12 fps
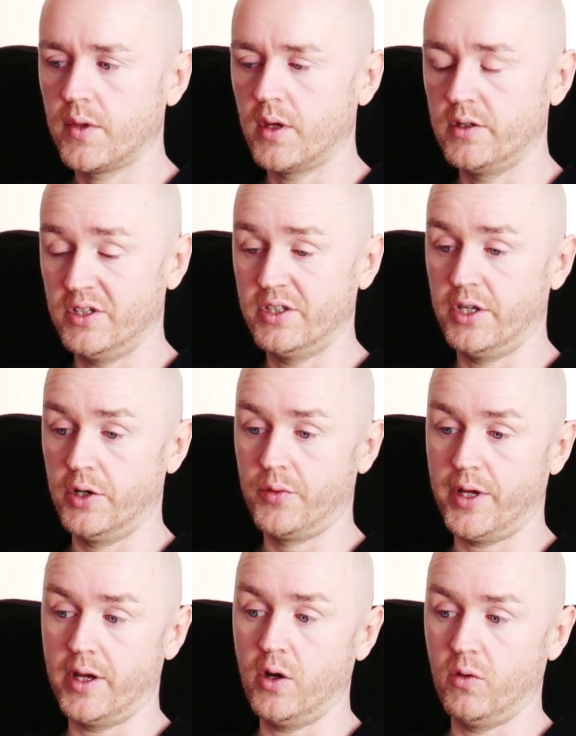and it's a
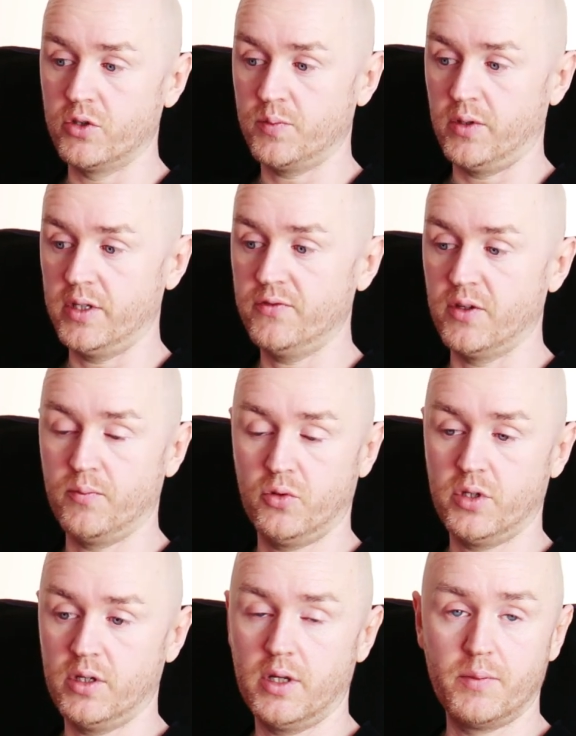theory I always believed in,
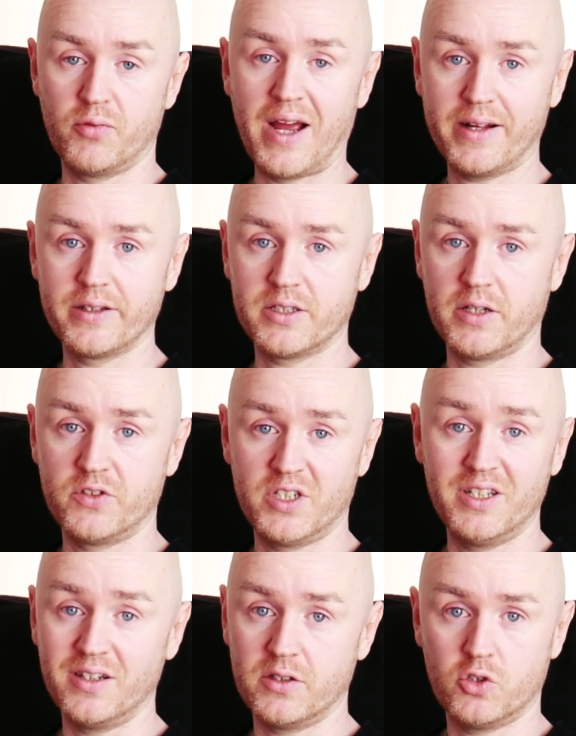but in practice I've
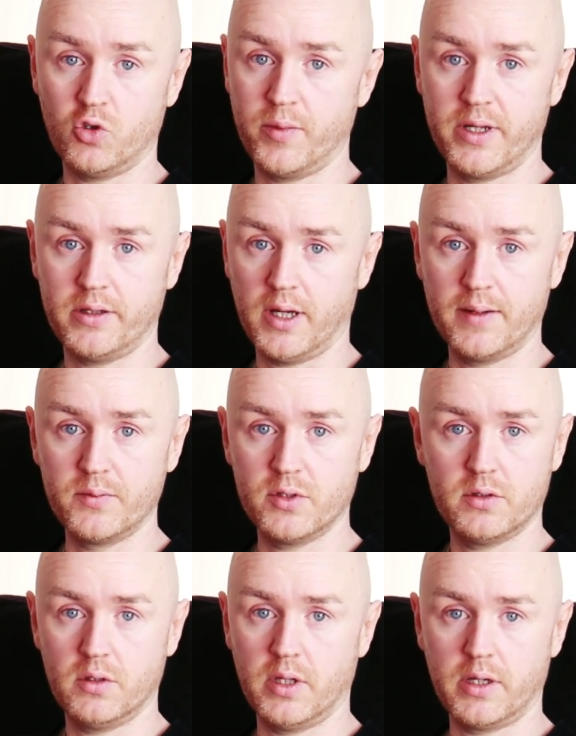seen it so many times,
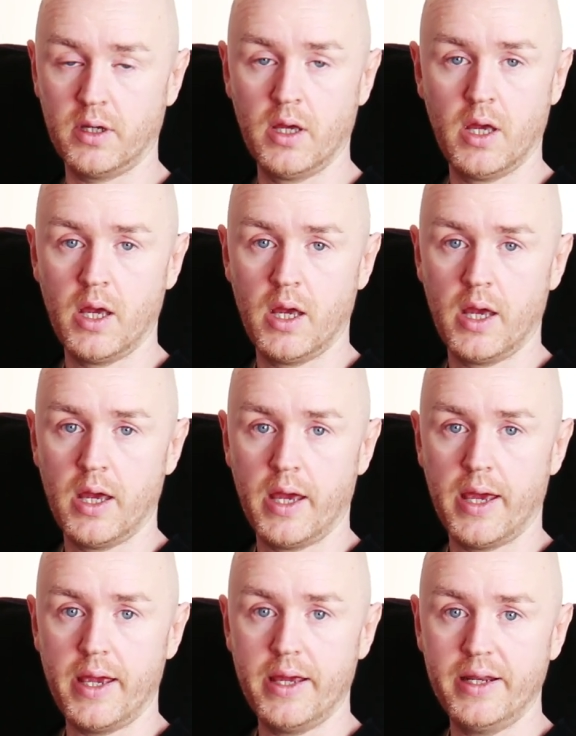like
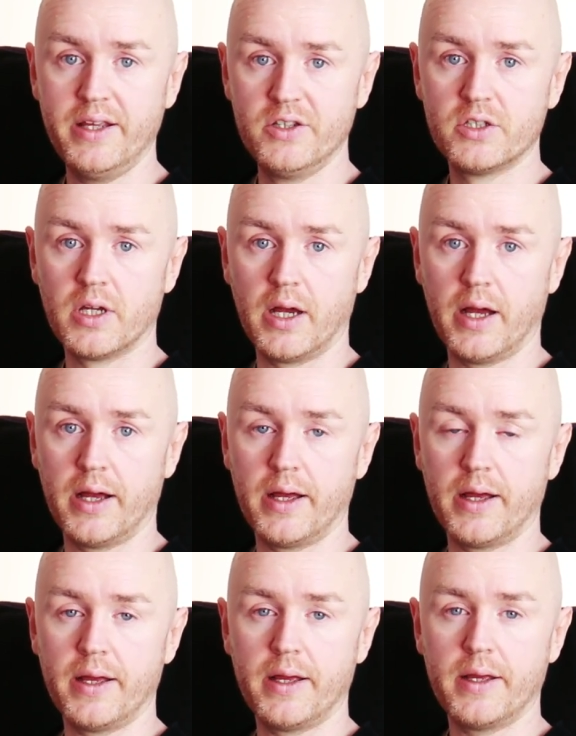it is
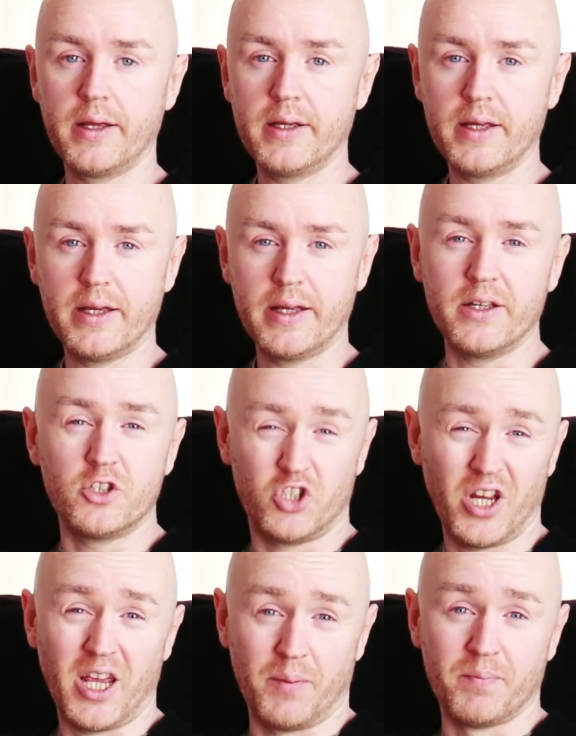
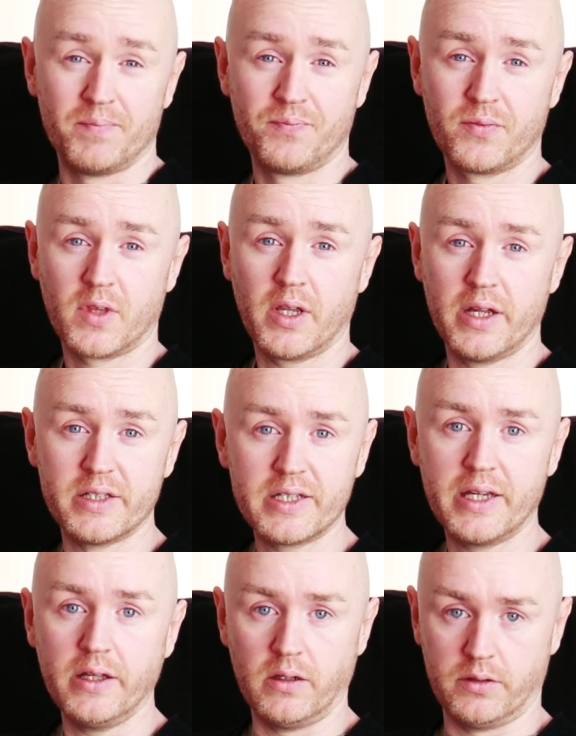shame, it's
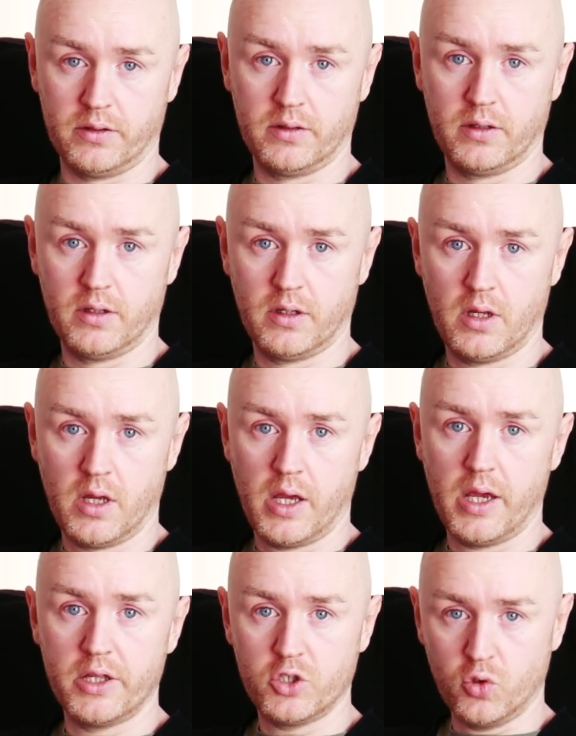guilt,
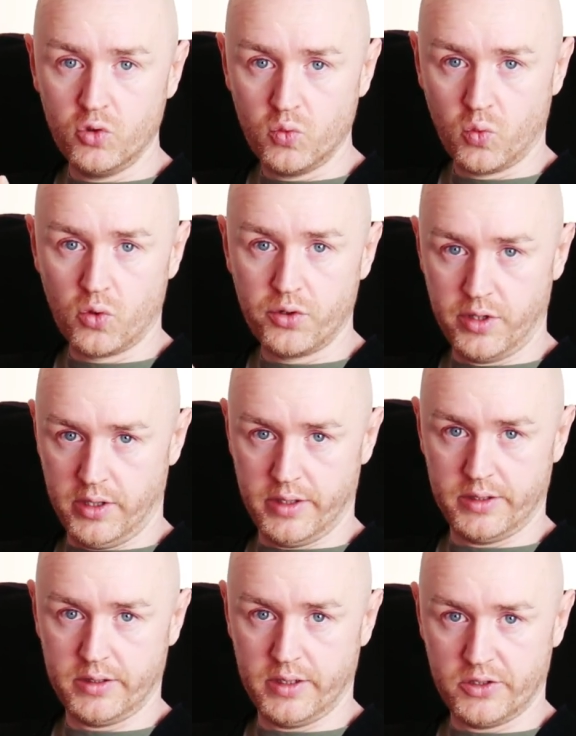it's
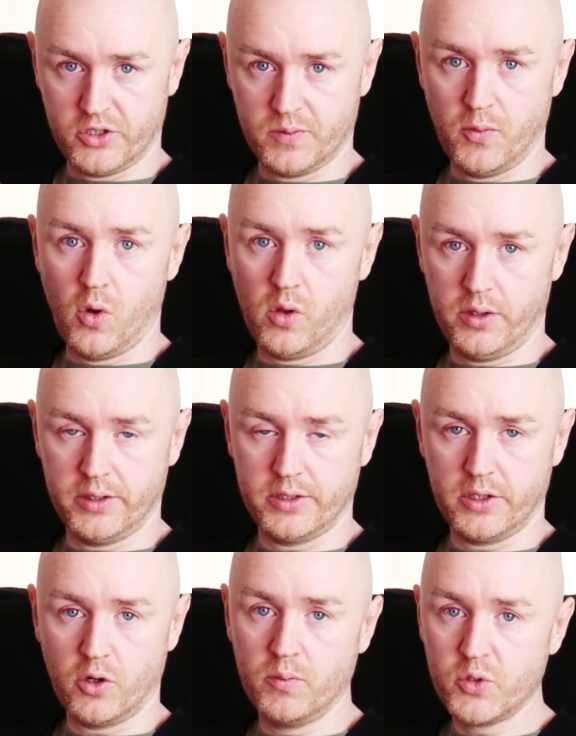unworthiness, it's smallness.
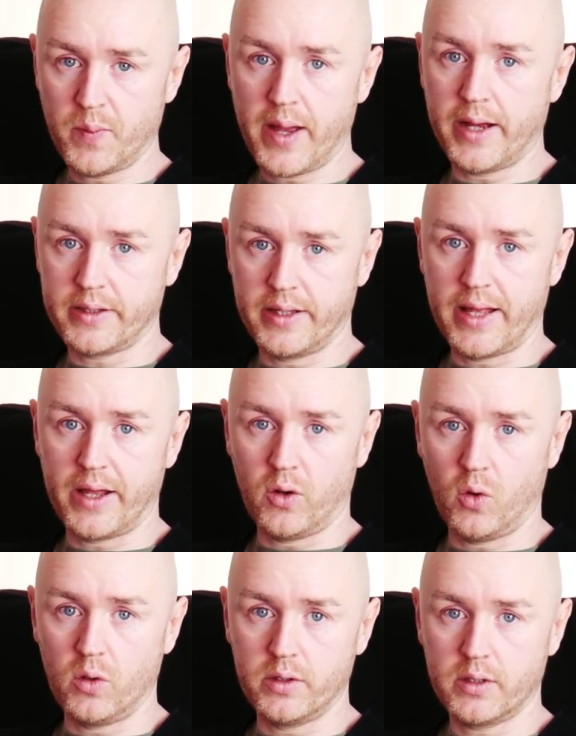It comes back to that
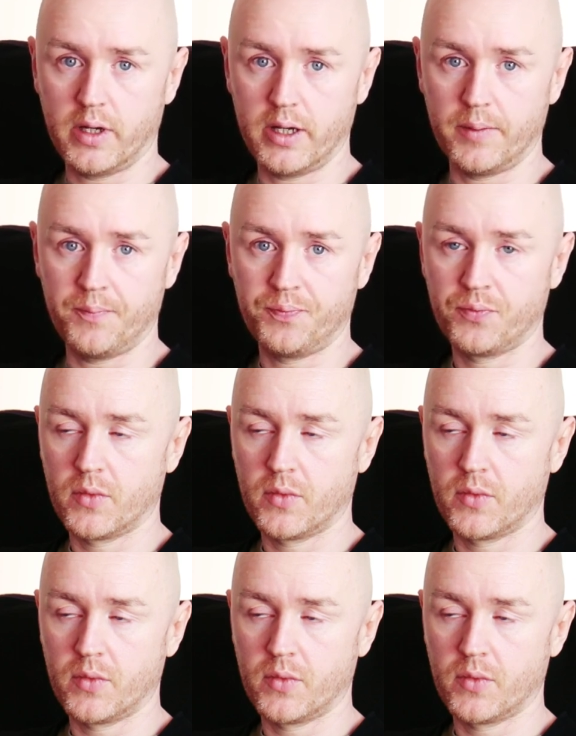all the time.